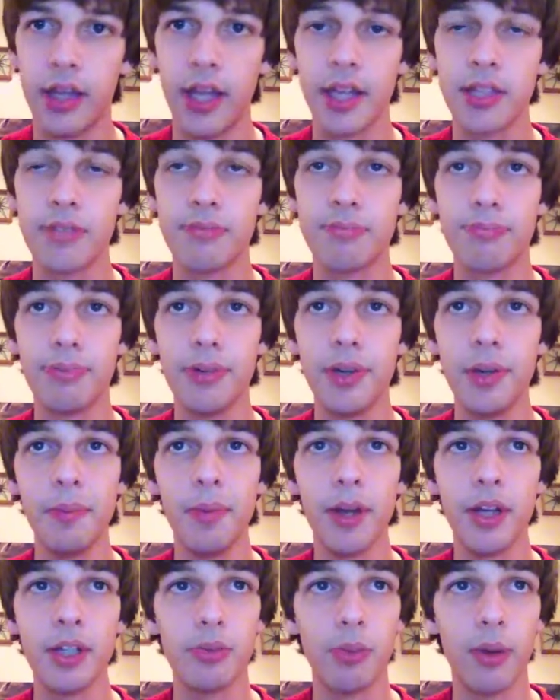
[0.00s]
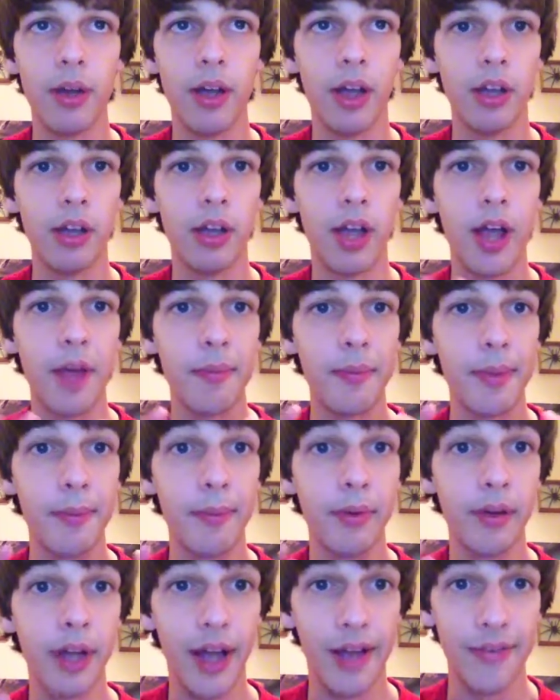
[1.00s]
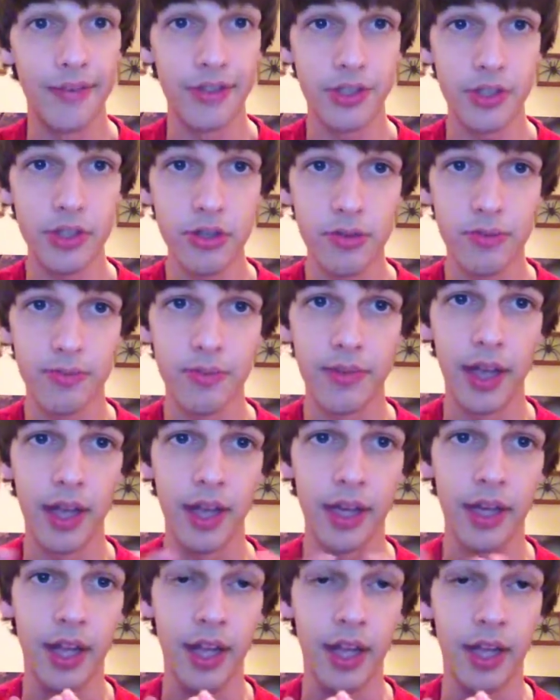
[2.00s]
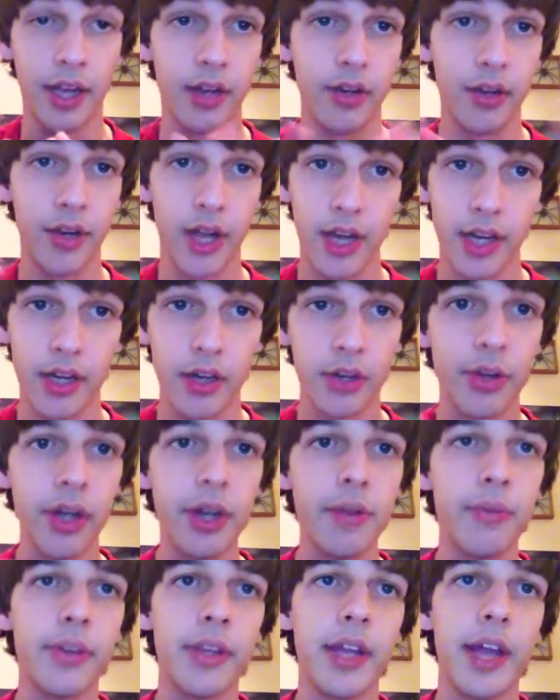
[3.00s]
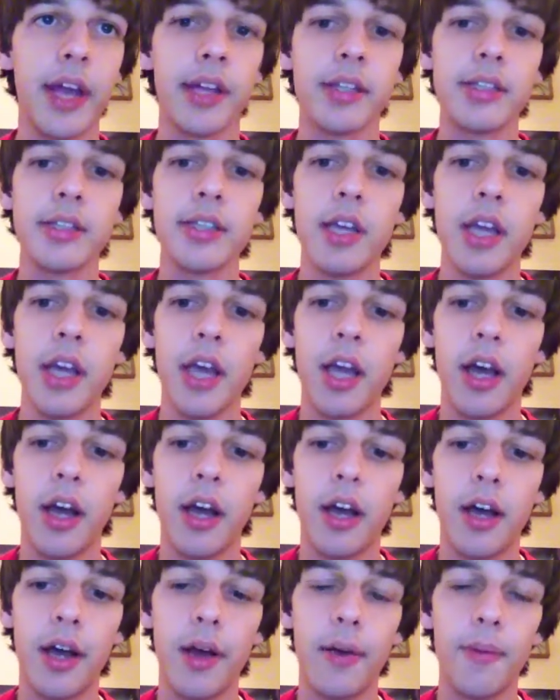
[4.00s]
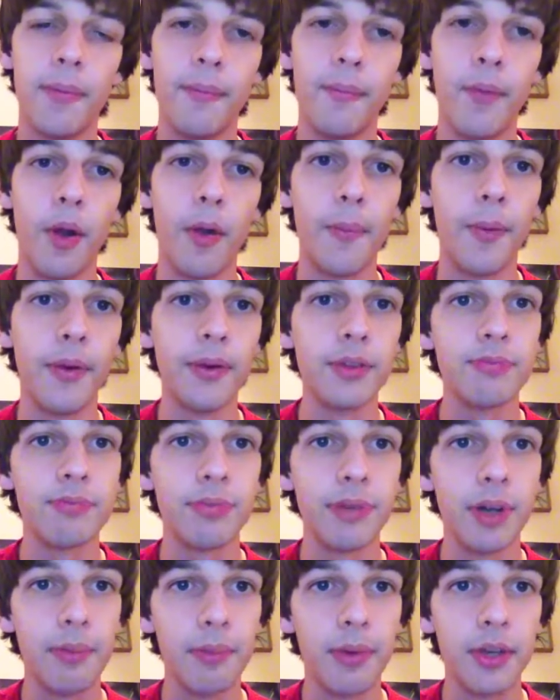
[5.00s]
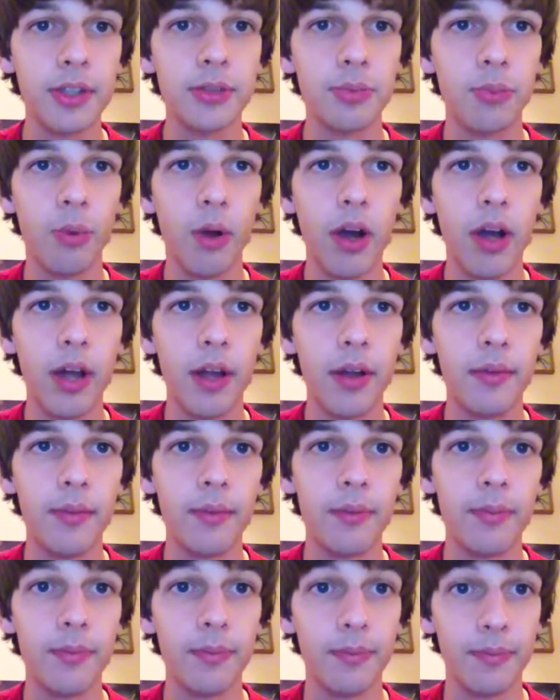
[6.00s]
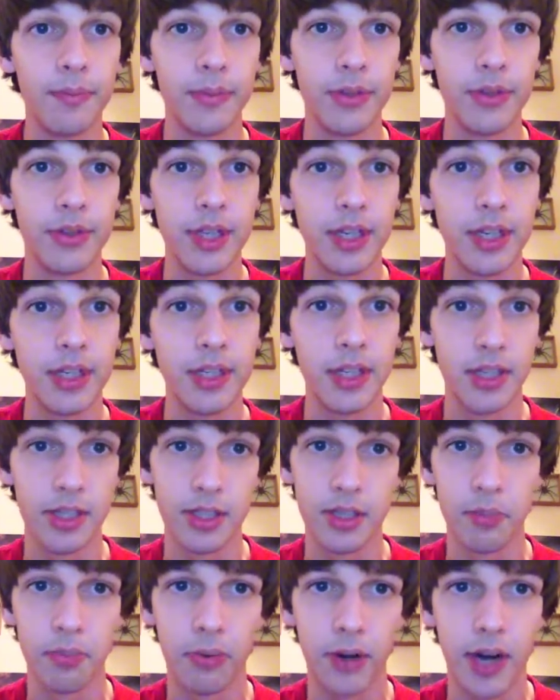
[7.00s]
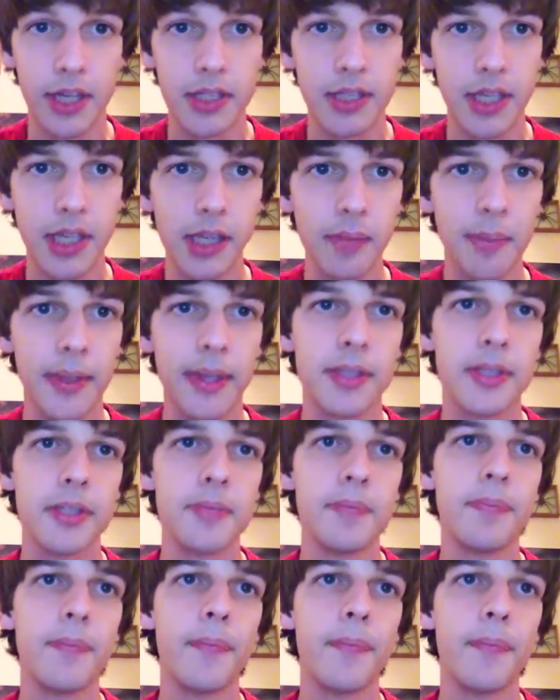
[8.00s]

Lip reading: that's pretty much what a lot of people have assumed, and I kind of agree with that. Mermails pretty much won using the surprise element.